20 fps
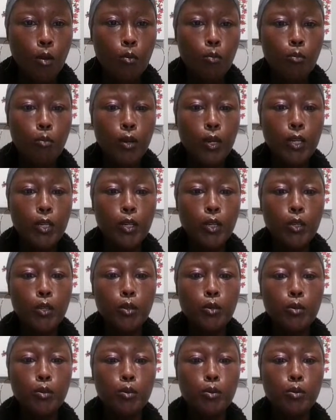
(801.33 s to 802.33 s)
when
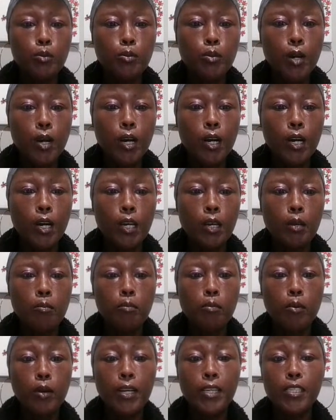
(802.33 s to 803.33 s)
you
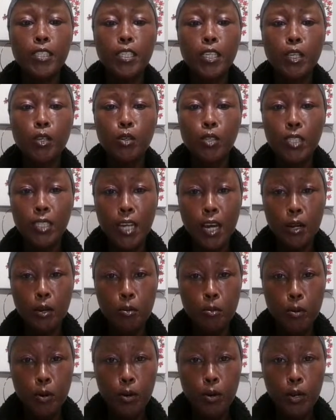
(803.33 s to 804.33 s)
embrace your shadow
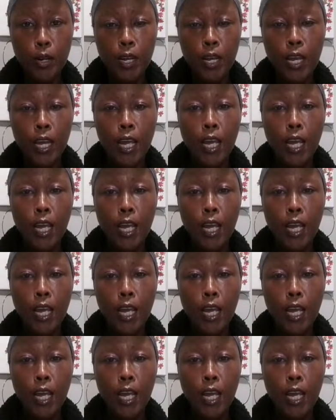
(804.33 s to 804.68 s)
work,